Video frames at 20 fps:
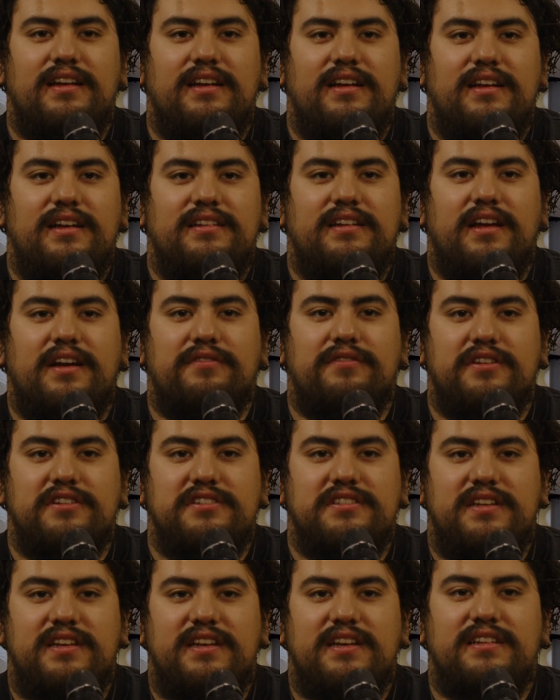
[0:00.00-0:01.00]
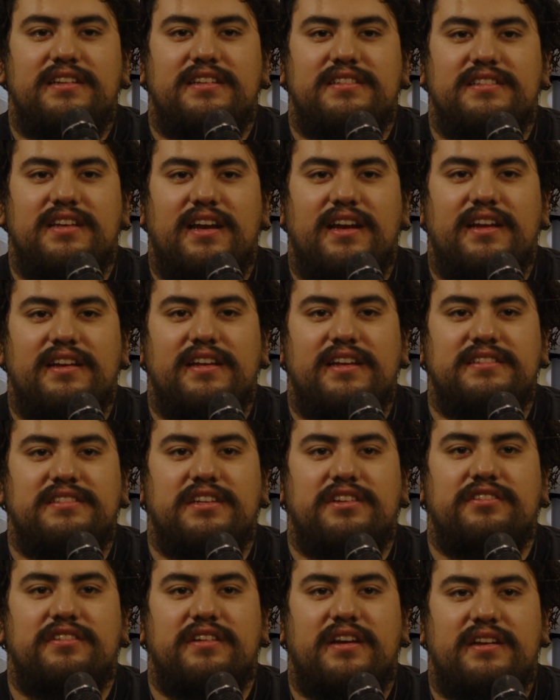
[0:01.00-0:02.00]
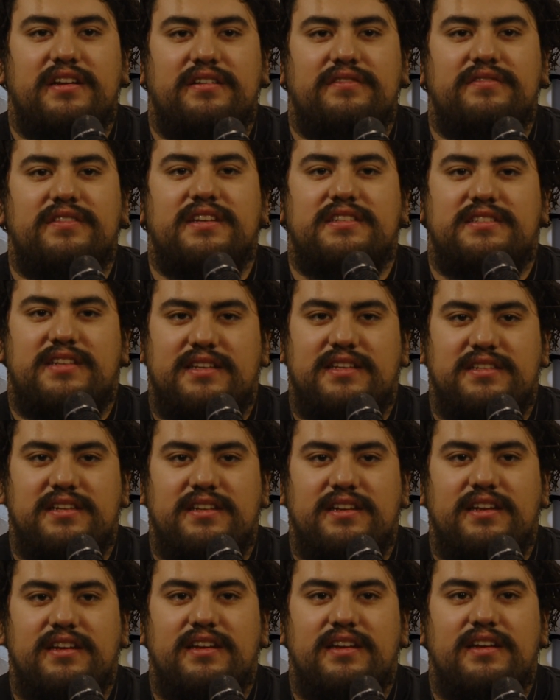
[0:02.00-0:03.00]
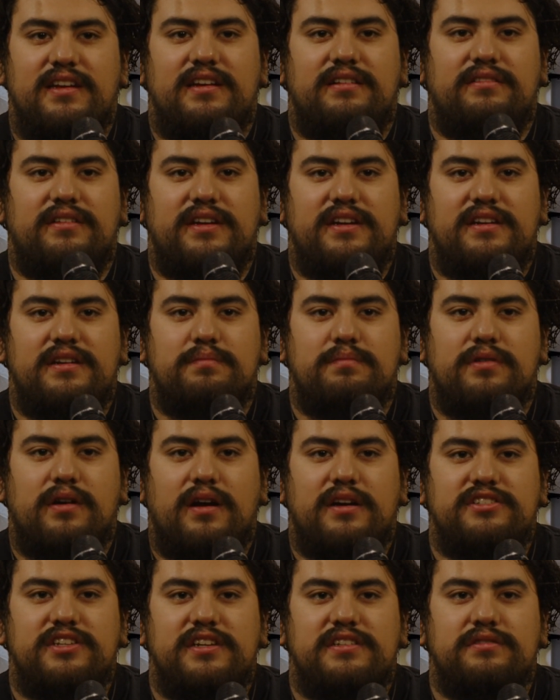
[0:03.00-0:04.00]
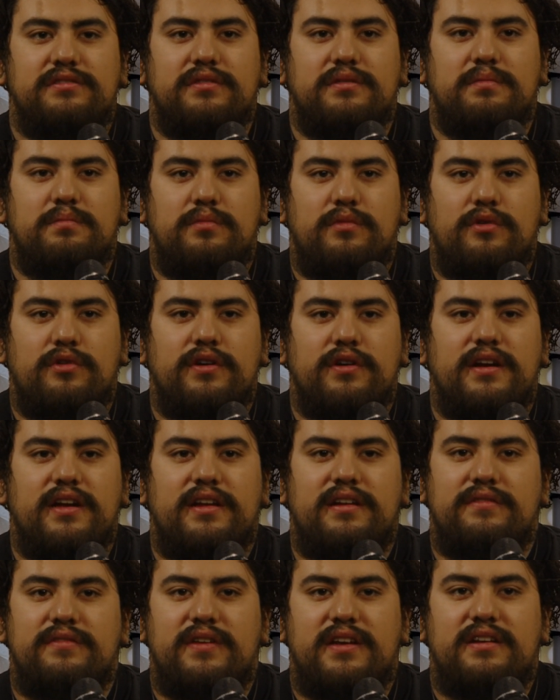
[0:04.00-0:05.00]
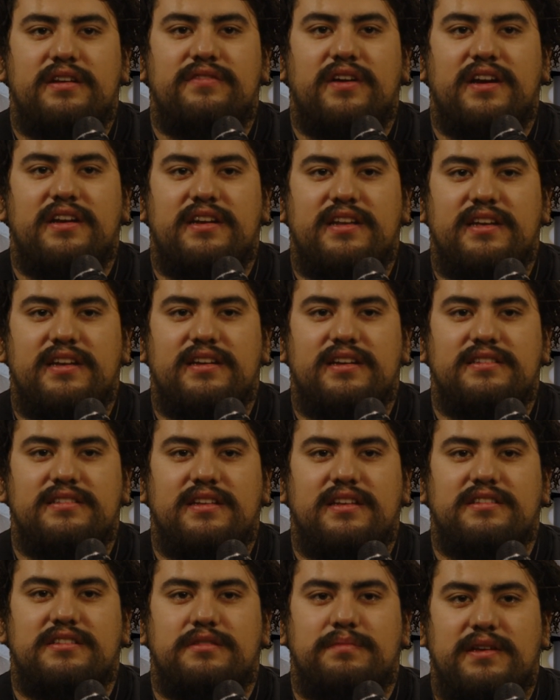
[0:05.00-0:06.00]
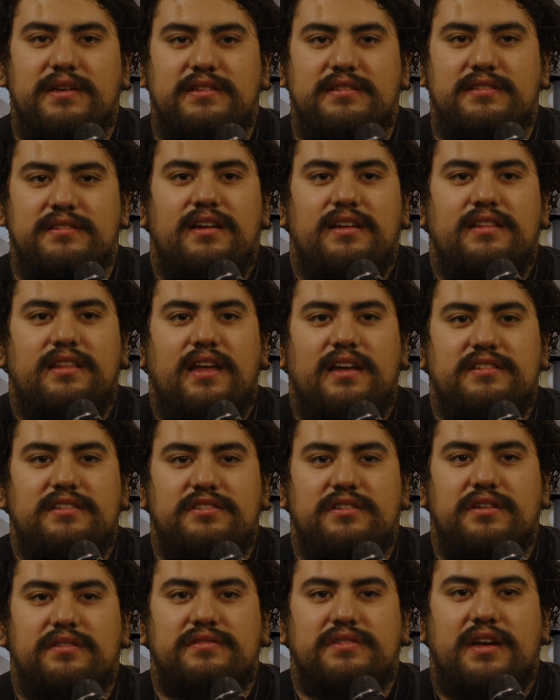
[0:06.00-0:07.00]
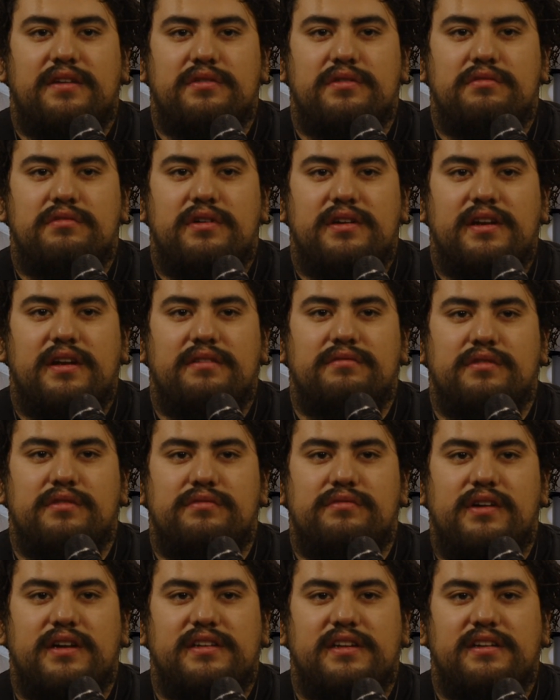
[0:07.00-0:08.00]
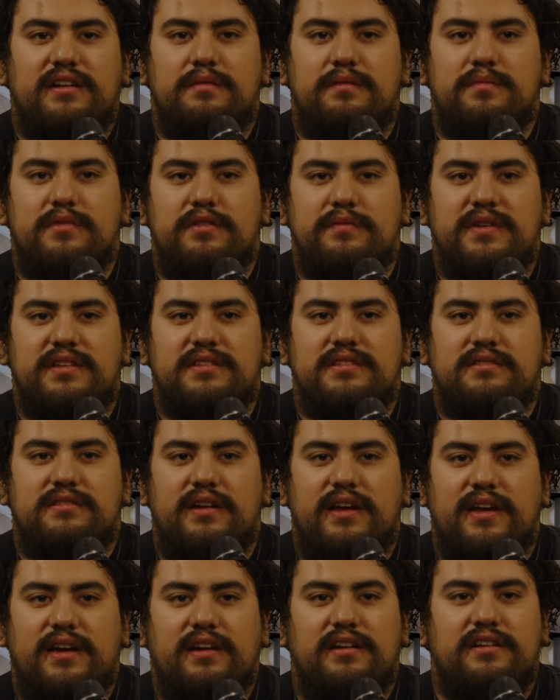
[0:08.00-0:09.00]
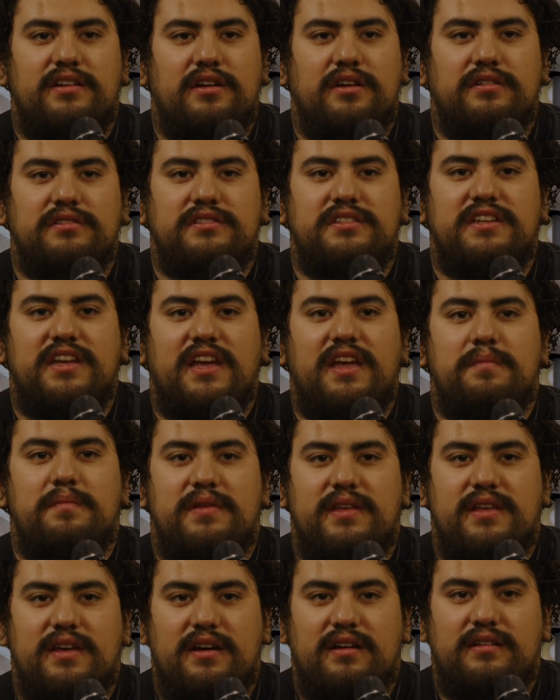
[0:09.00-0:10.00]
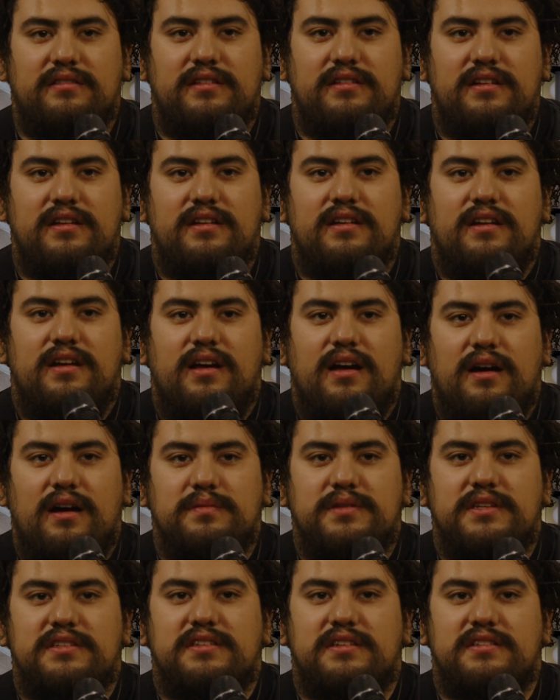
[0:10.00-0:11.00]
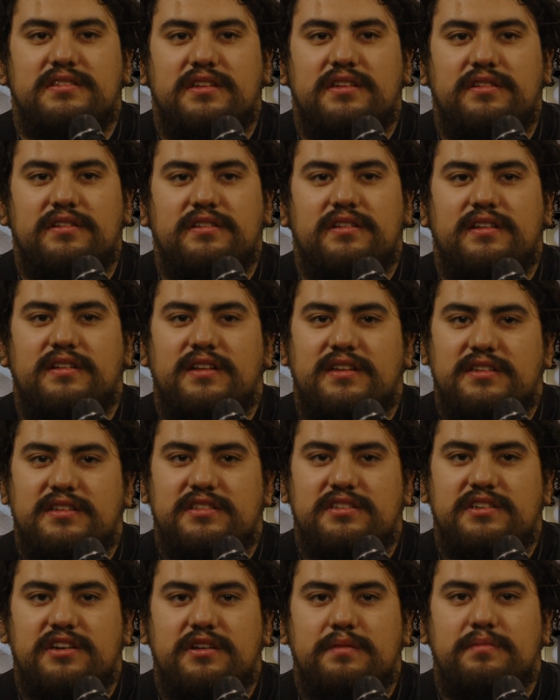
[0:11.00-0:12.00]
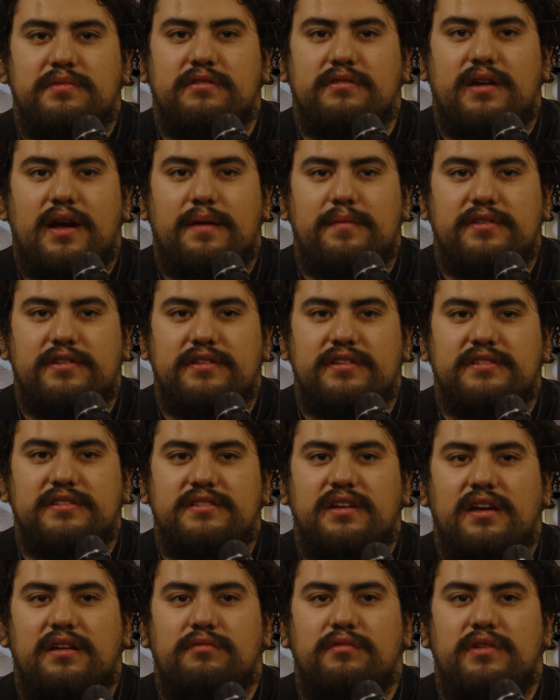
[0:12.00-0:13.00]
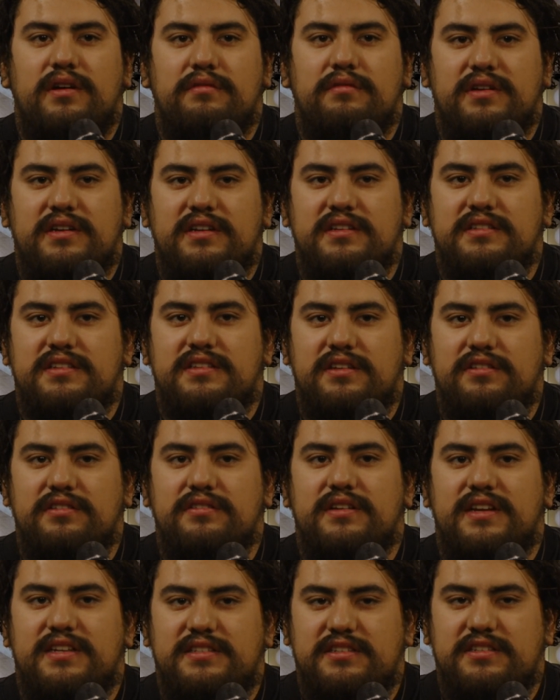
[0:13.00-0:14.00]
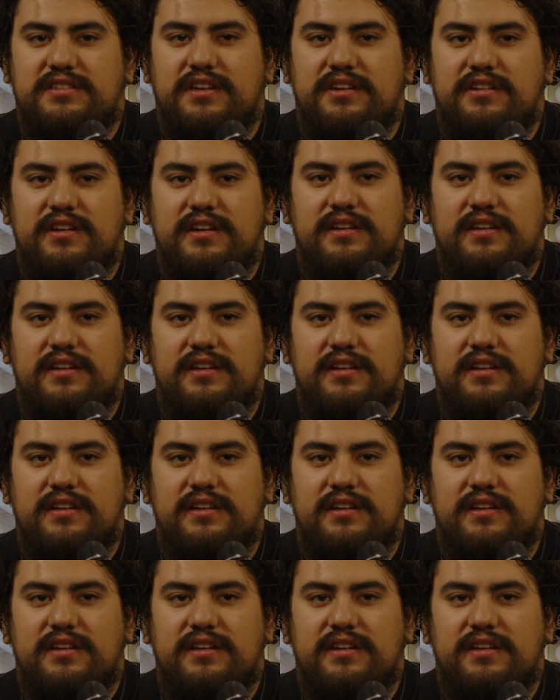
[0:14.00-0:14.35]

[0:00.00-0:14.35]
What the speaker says: Diversity in design is a creative necessity, leading to projects with more innovative ideas in space that serves everyone, and reflecting on movements like No DAPL helps us consider the necessary parameters on what we consider necessary.